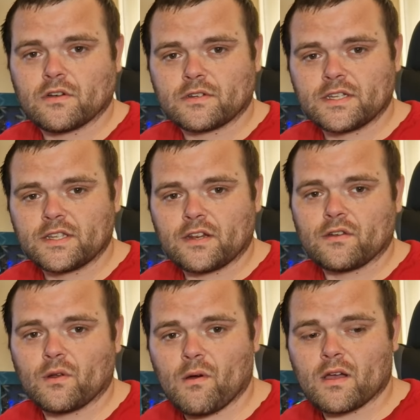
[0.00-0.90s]
So
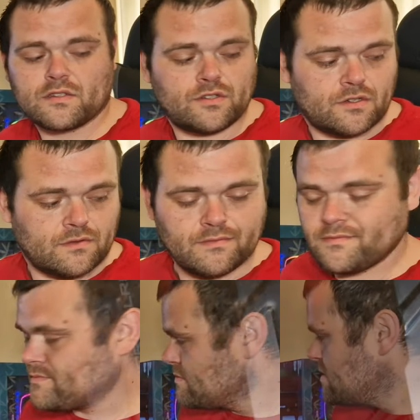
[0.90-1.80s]
continue to watch.
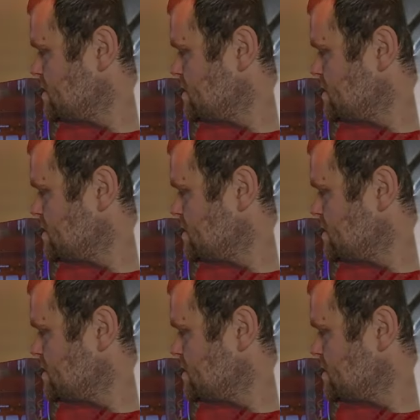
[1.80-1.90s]
Right,